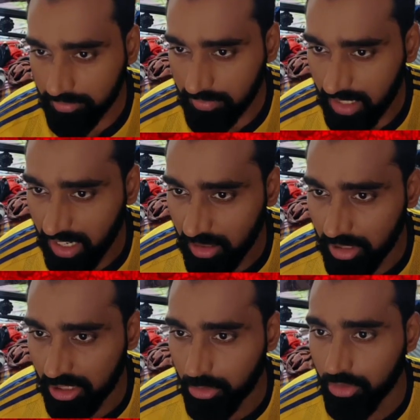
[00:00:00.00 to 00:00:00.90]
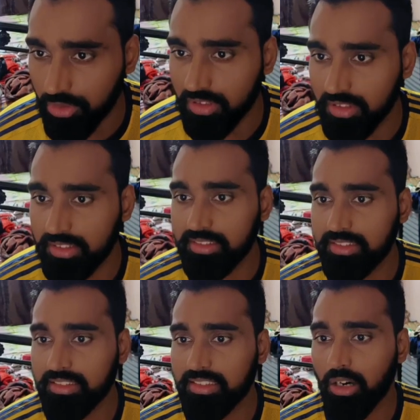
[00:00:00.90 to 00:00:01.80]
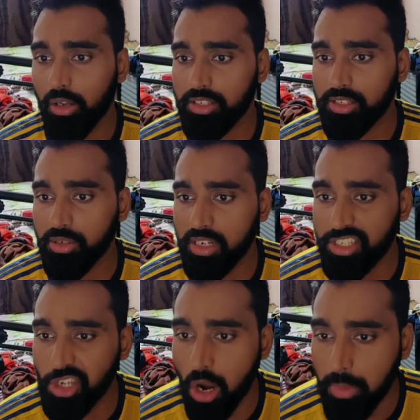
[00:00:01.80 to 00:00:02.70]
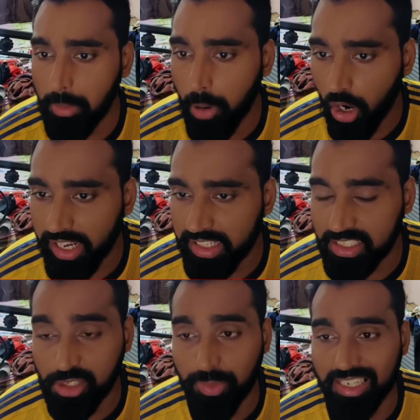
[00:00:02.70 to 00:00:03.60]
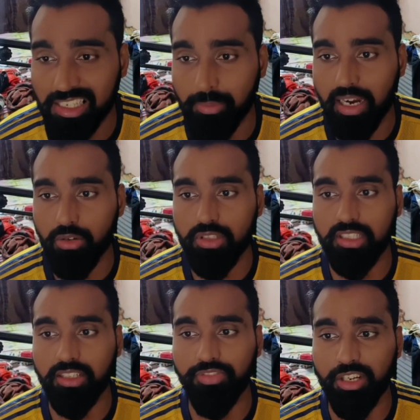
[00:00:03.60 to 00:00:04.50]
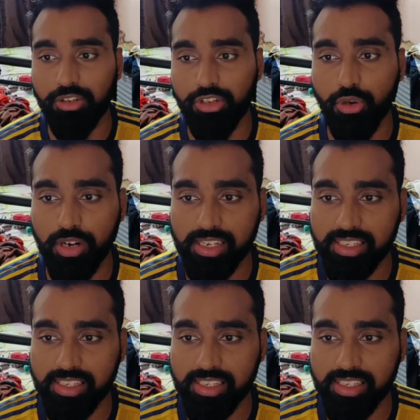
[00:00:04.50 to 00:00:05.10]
Unbelievable. Also, uh, Tom Bogert speaks about uh, Facundo Torres.